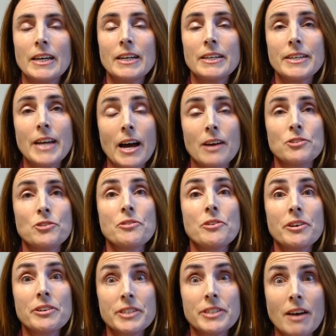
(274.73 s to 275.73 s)
Yeah, so
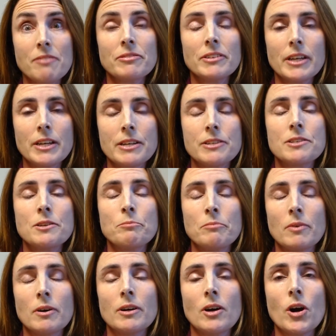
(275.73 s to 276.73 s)
there are definitely
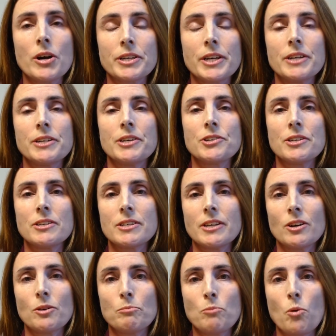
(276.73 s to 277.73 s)
some heart conditions
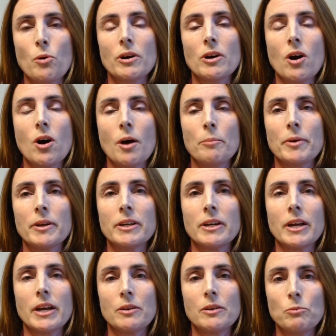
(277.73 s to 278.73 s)
that are more
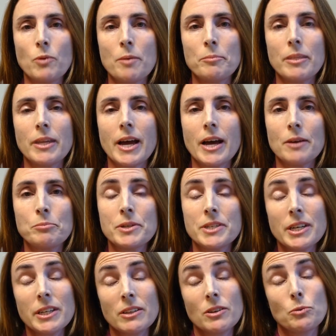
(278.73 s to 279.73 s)
common in women. In
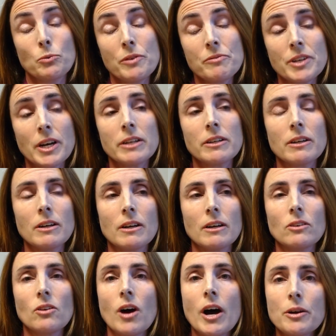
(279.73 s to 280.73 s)
particular, we've done
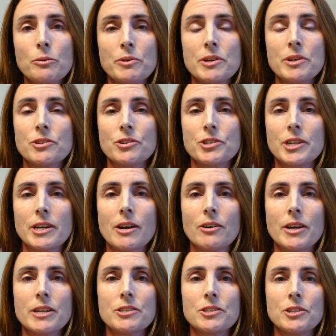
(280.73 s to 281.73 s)
a lot of research at our
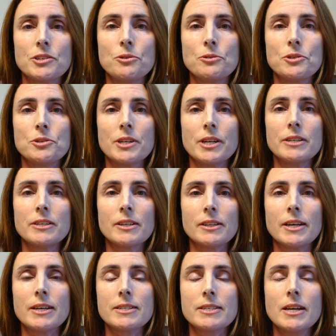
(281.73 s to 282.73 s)
institution into
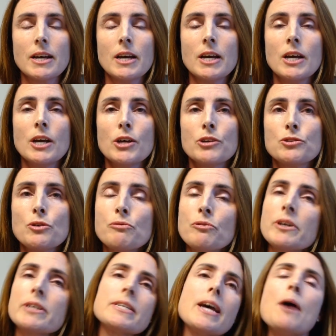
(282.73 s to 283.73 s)
this. So,
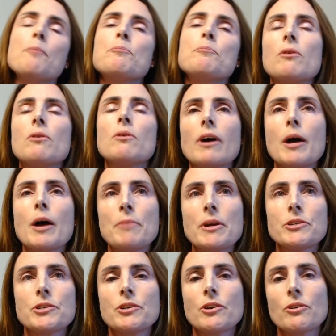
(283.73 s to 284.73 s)
for example, I
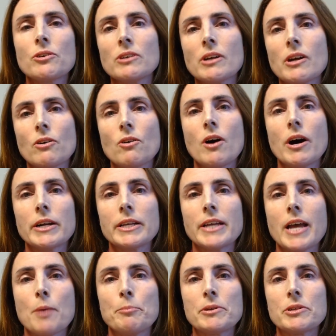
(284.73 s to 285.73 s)
mentioned earlier on in
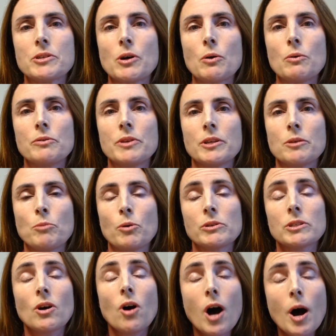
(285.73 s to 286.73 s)
the episode that the
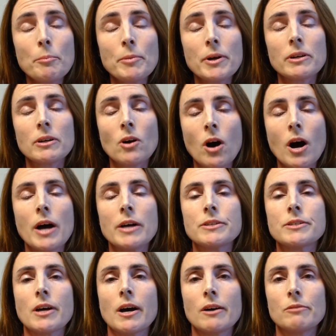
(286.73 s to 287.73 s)
most common
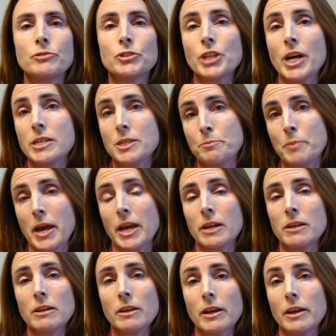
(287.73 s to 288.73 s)
cause of chest
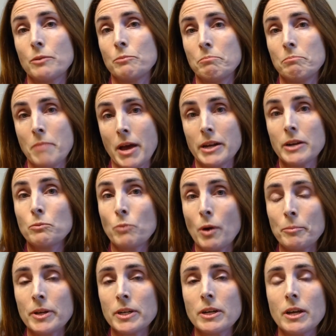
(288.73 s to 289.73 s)
pain in men and
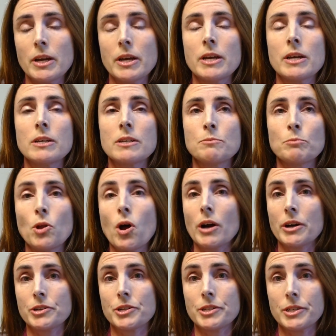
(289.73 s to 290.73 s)
women is
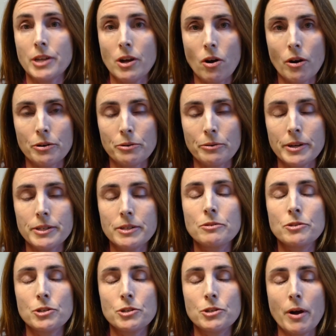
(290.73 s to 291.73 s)
blockages in the arteries
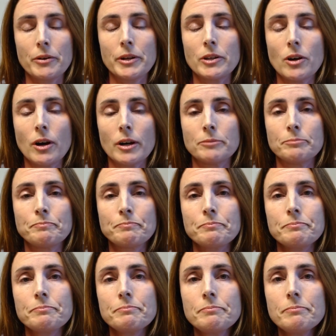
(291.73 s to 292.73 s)
surrounding the heart.
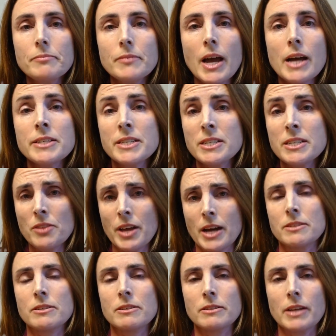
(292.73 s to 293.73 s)
And still
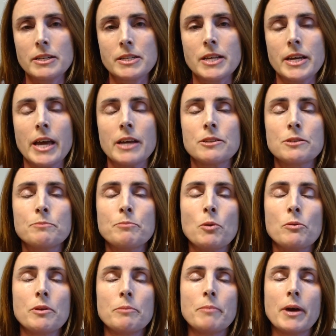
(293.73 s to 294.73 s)
that's the case,
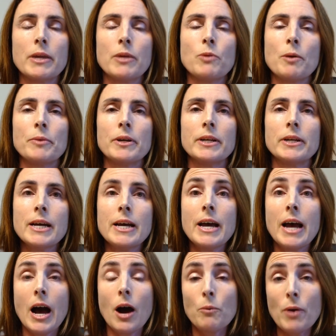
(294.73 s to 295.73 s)
both in men and women.
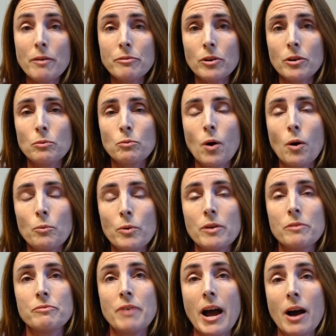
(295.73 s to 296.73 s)
However, what
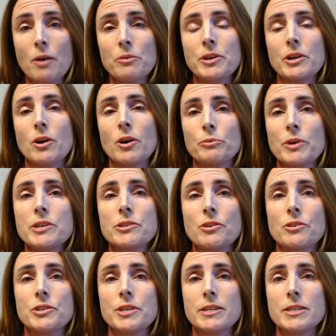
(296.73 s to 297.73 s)
we've found in our
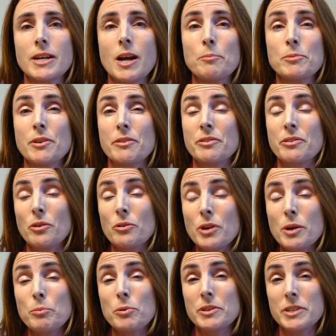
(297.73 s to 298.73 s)
research is that up to
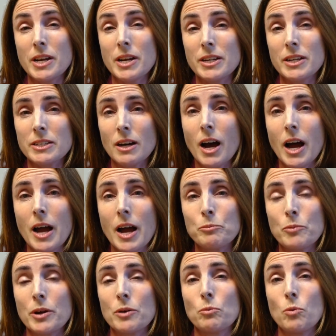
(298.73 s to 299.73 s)
30% of the
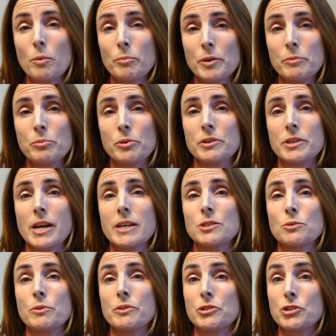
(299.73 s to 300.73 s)
time when a woman
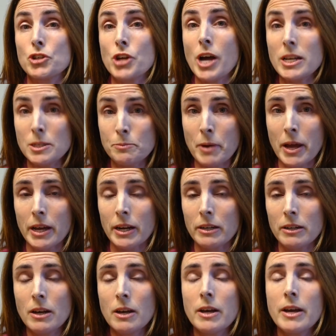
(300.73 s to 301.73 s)
presents with chest
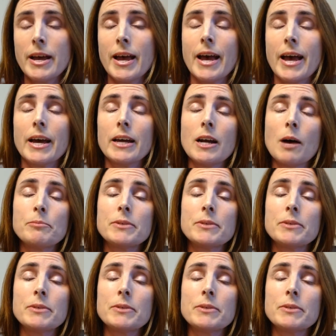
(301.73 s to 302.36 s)
pain, and up